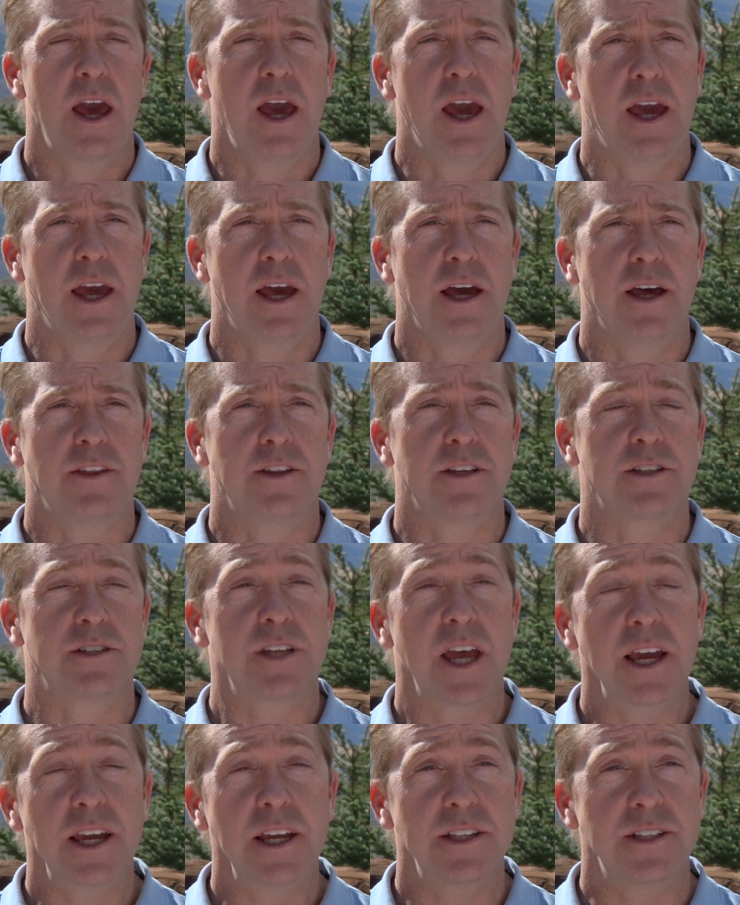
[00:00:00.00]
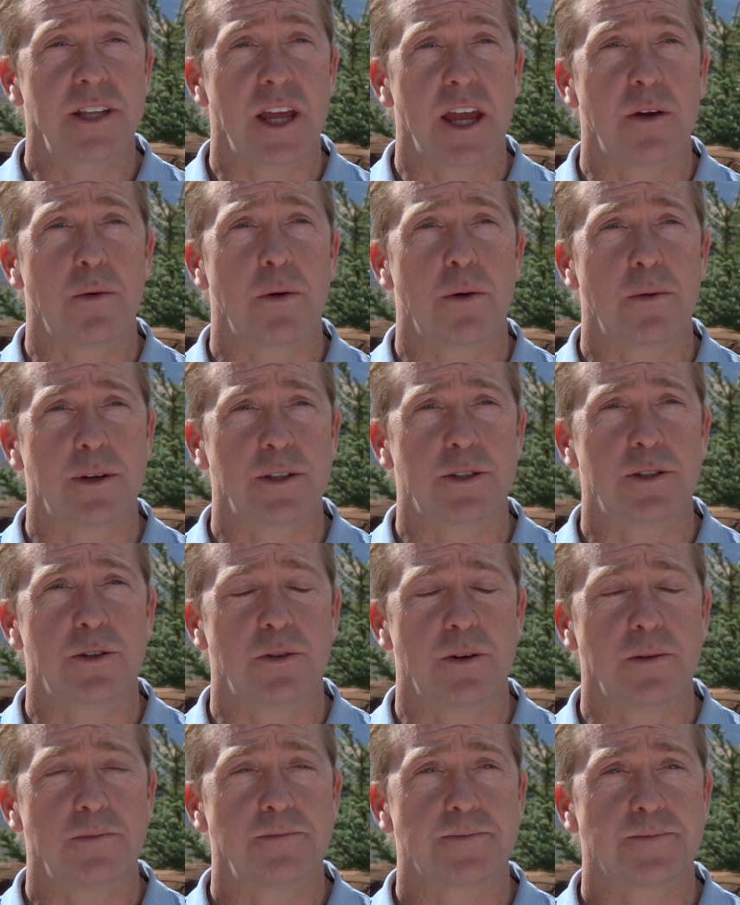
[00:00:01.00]
The second day we went
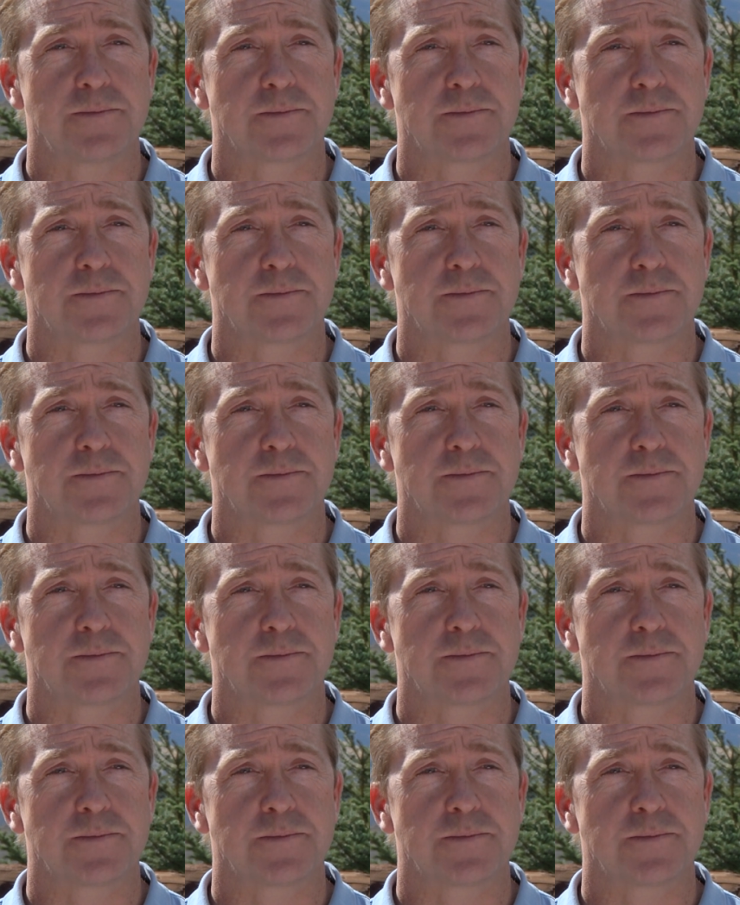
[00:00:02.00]
to it,